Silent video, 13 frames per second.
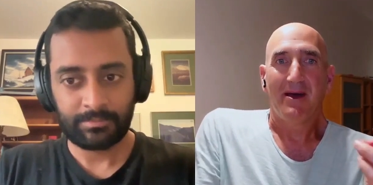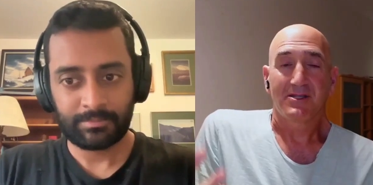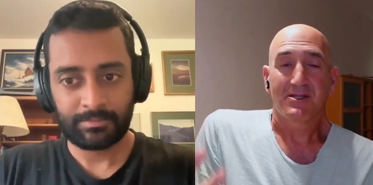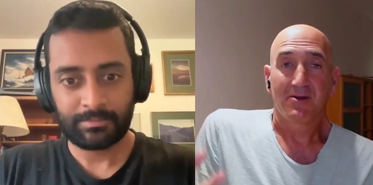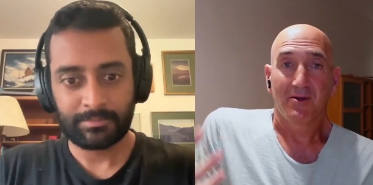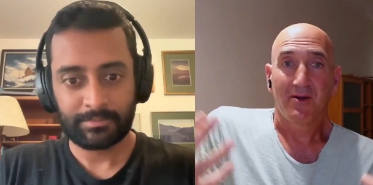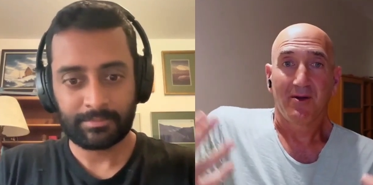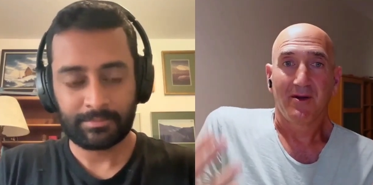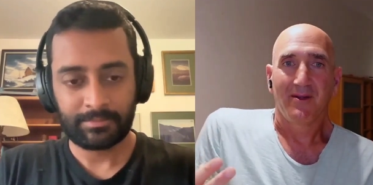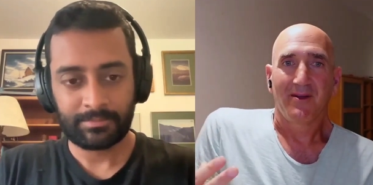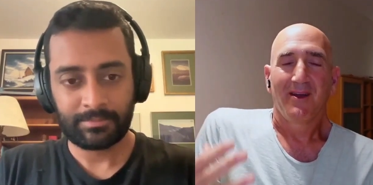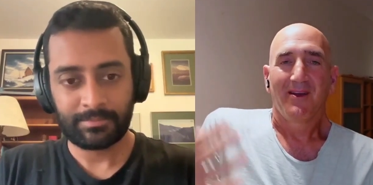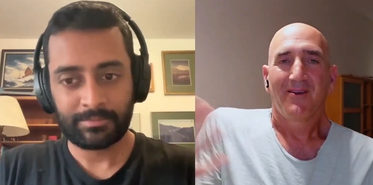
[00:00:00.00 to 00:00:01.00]
Speaker 1: in order,
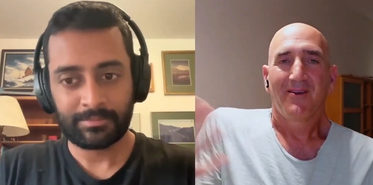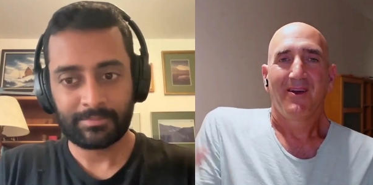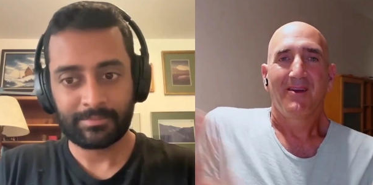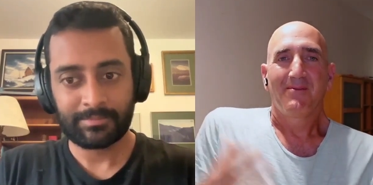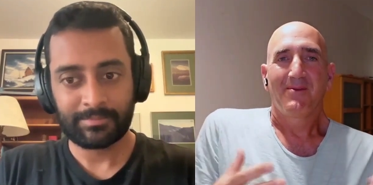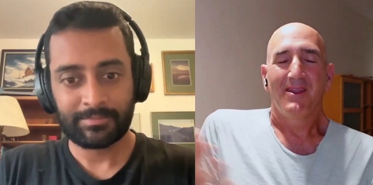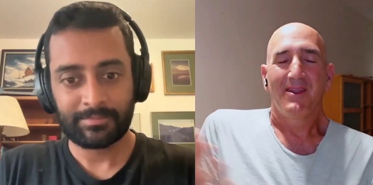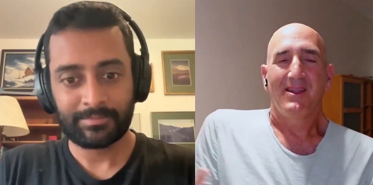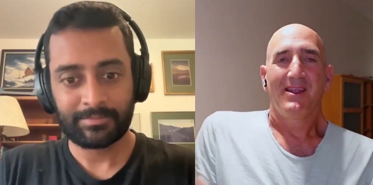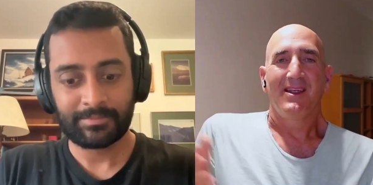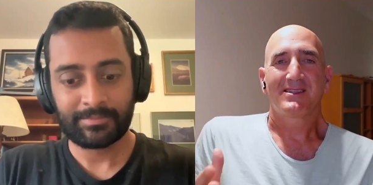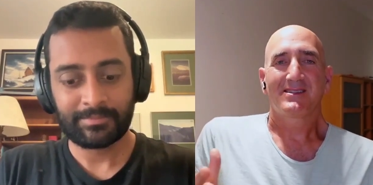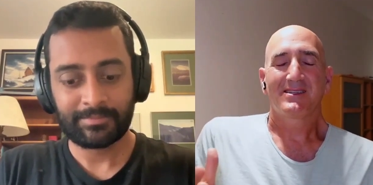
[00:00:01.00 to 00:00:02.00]
right,
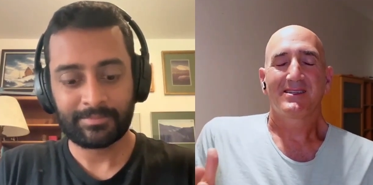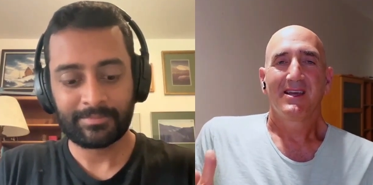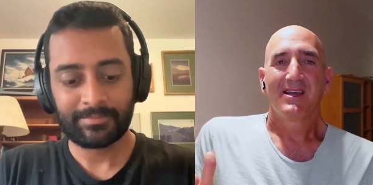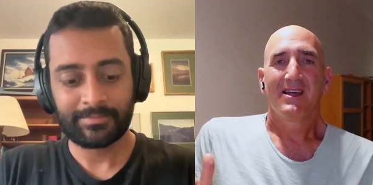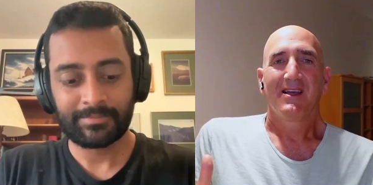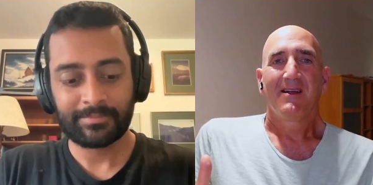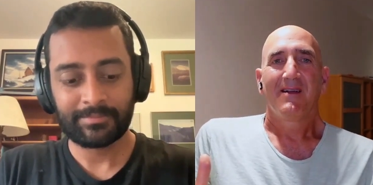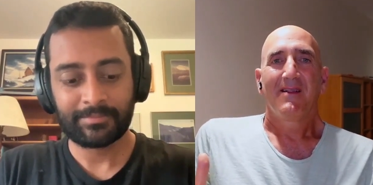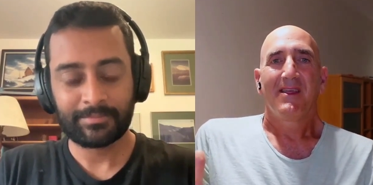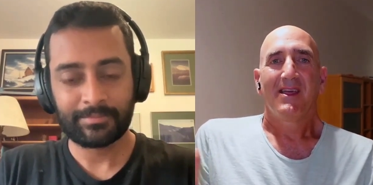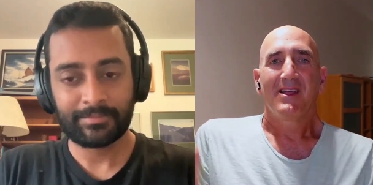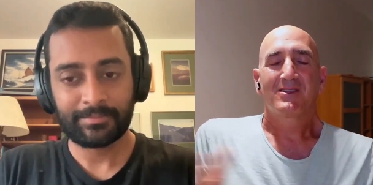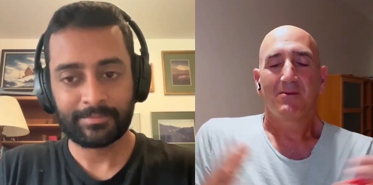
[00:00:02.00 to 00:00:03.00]
it's it's
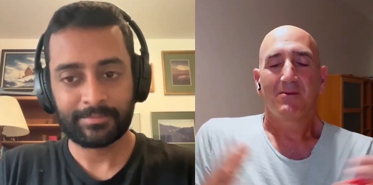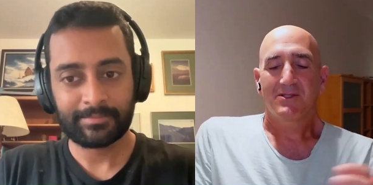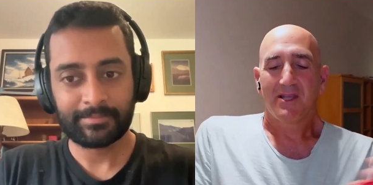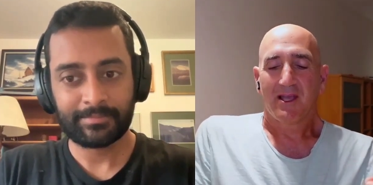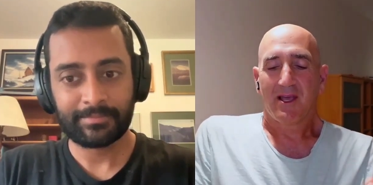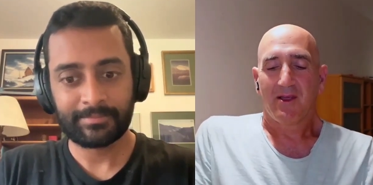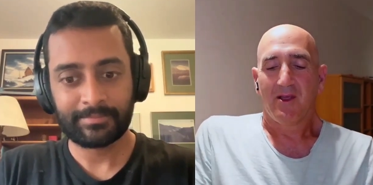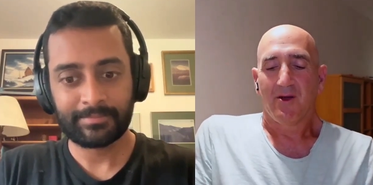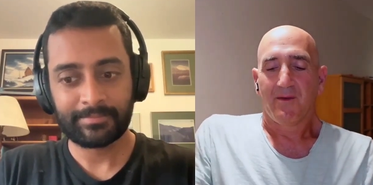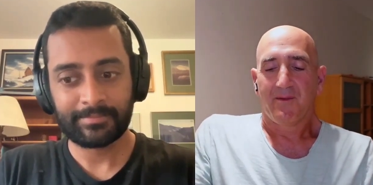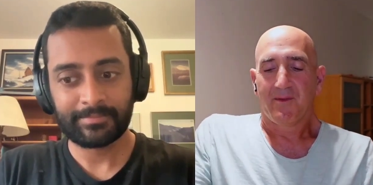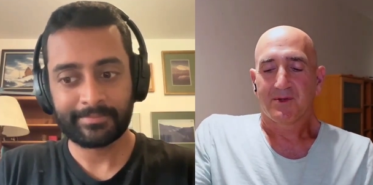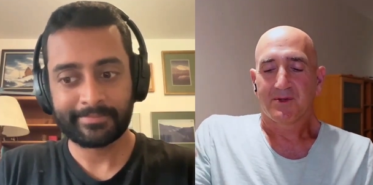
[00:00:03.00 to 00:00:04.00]
almost like you know
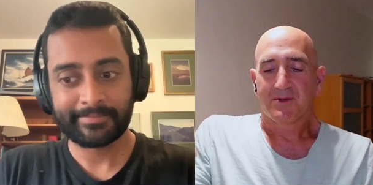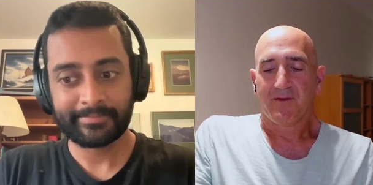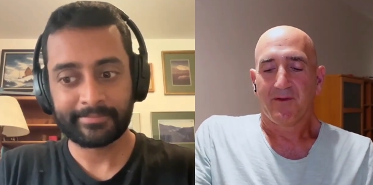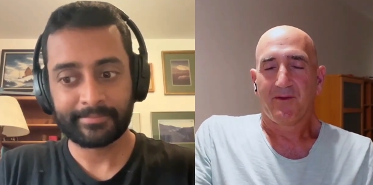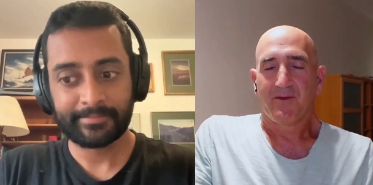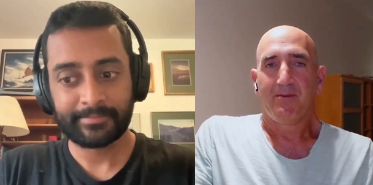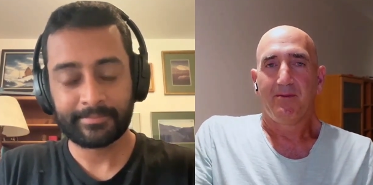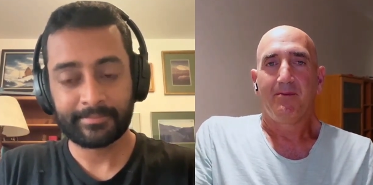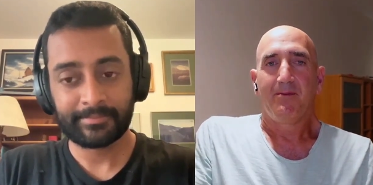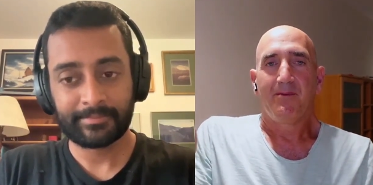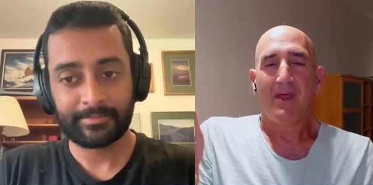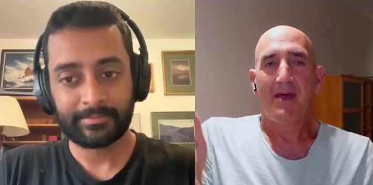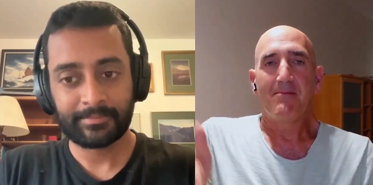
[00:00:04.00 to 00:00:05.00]
sort of
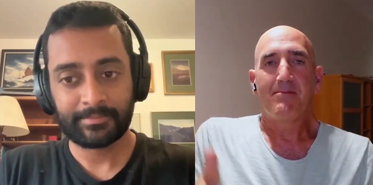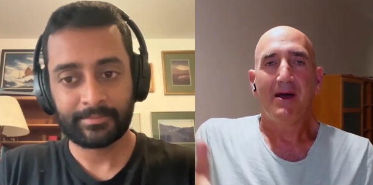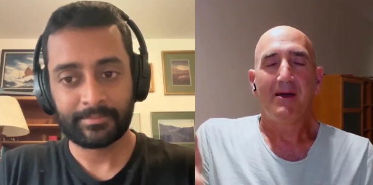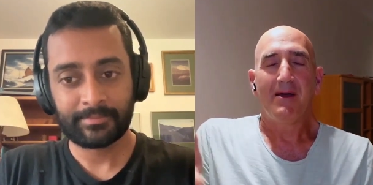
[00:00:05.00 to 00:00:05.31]
it's